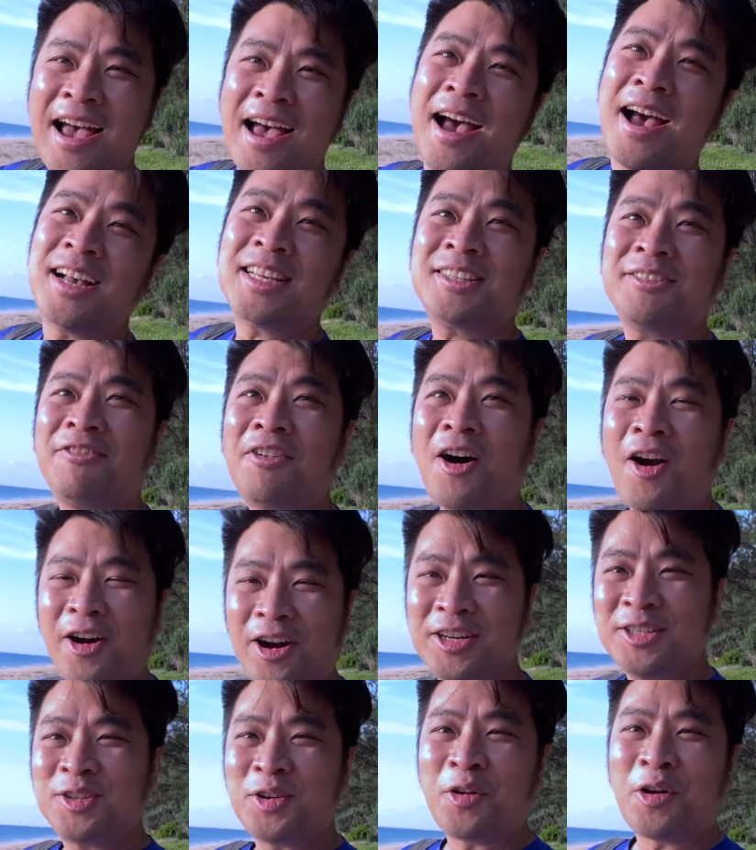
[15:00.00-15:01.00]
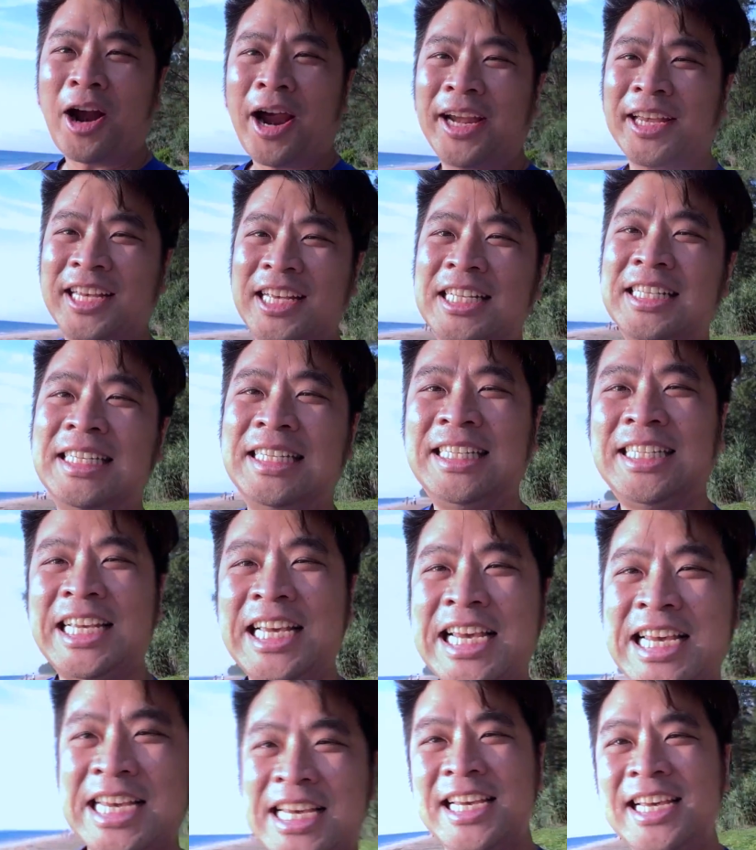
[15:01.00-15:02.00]
as far as your eye can
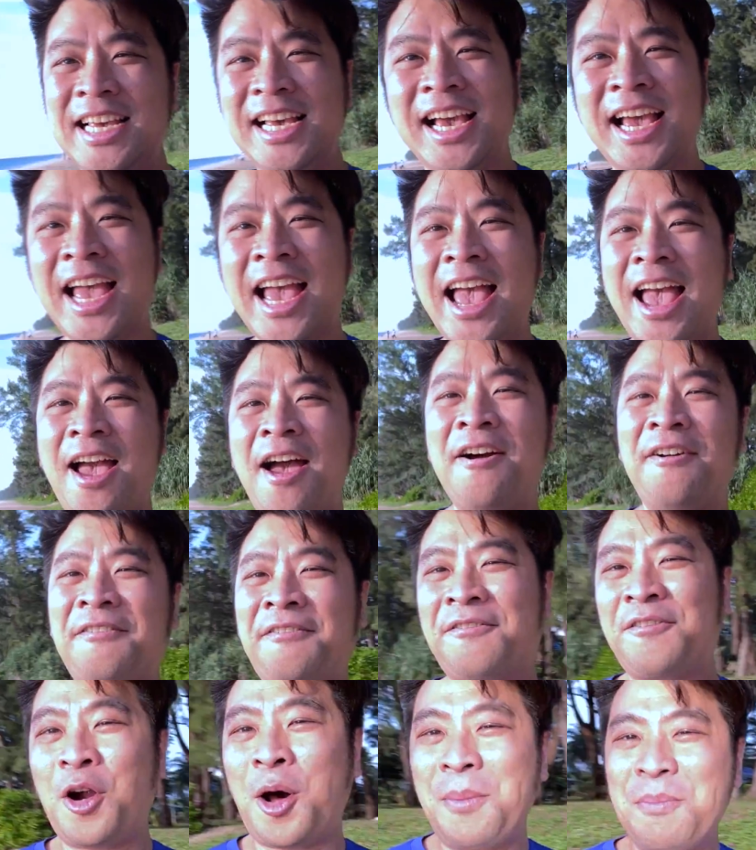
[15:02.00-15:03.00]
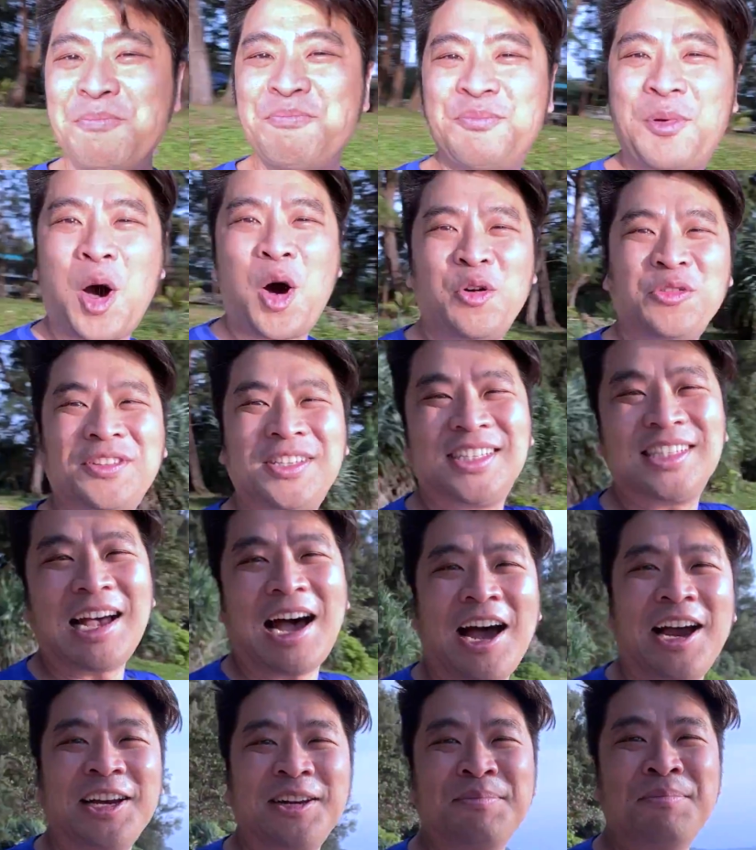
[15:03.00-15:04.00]
see, from both
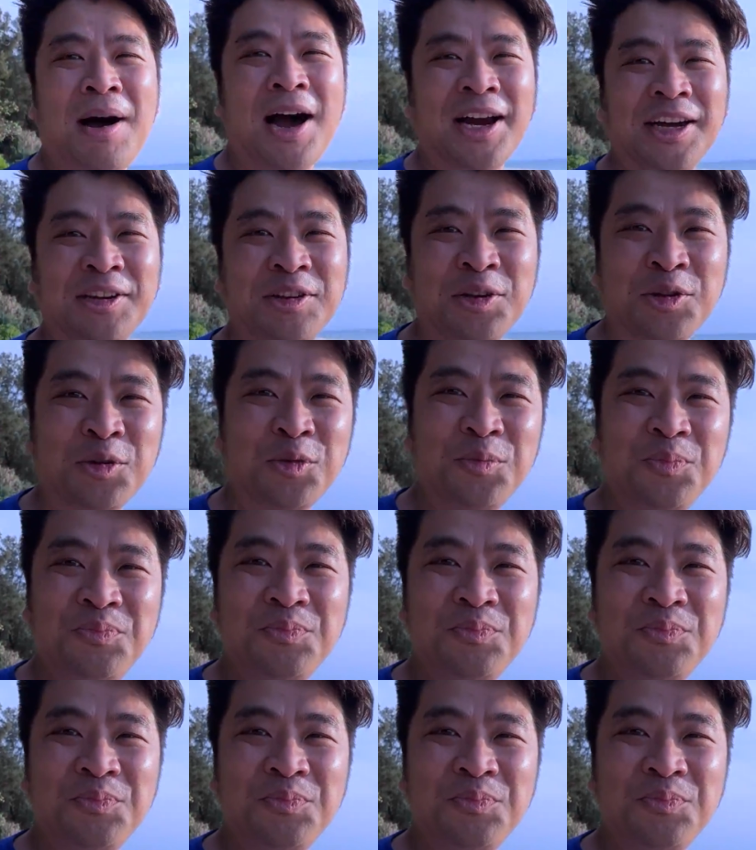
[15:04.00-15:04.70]
sides, mind you.